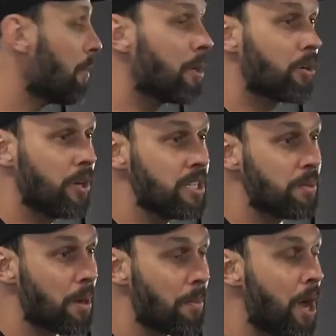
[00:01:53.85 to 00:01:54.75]
I'm not crazy
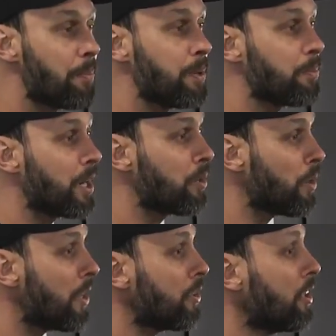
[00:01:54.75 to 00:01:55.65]
about mopping, but I'd
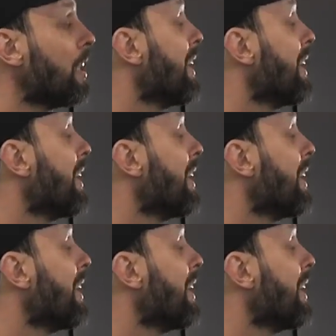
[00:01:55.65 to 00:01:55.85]
rather,